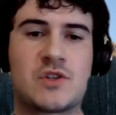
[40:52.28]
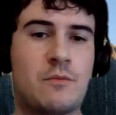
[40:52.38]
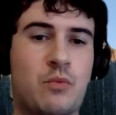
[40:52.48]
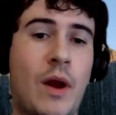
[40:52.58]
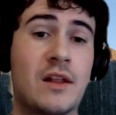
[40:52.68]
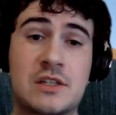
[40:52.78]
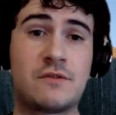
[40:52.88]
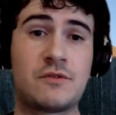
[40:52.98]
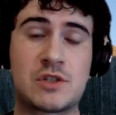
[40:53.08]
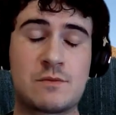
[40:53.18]
So
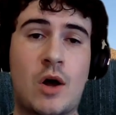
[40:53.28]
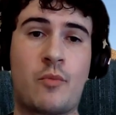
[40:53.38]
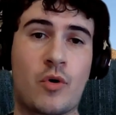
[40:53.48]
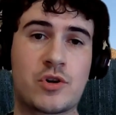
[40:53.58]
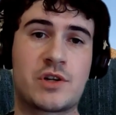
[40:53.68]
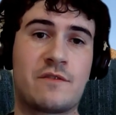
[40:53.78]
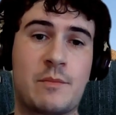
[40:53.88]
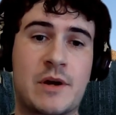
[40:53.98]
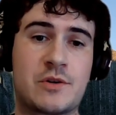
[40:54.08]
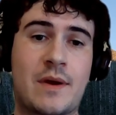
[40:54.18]
relatively small portion of the
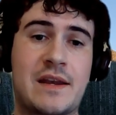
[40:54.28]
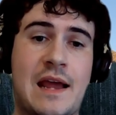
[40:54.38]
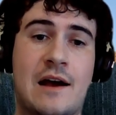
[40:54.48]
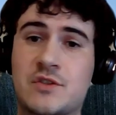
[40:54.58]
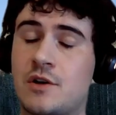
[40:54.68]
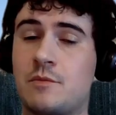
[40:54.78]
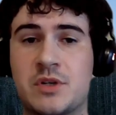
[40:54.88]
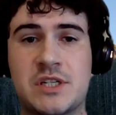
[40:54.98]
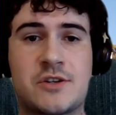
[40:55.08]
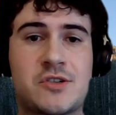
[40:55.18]
budget right now. So
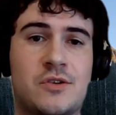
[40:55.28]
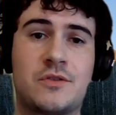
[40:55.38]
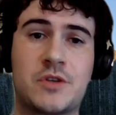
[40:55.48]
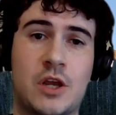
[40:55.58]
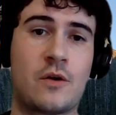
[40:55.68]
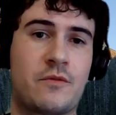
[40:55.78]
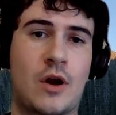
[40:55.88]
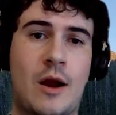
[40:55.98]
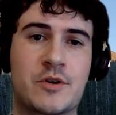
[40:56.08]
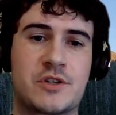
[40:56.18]
potential, for
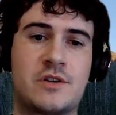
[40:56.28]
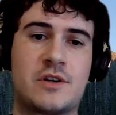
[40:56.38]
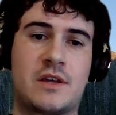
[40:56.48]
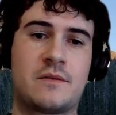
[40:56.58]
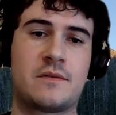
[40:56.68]
opportunity.